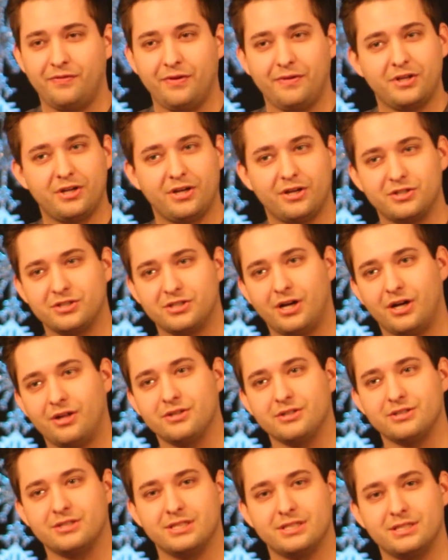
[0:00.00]

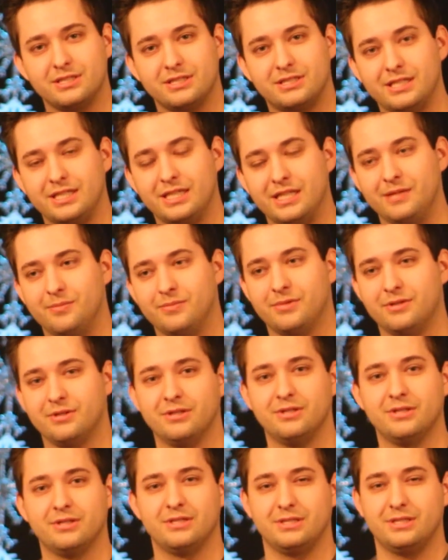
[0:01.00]
$1,500 doesn't seem,
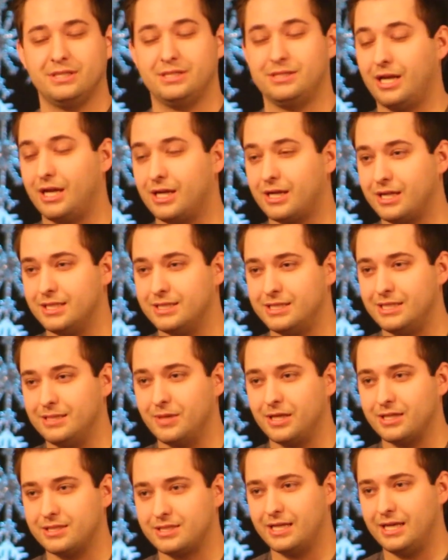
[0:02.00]
it's not going to
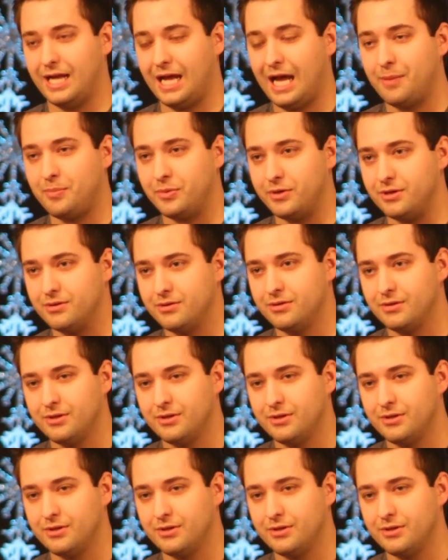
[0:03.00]
seem like it's going to happen.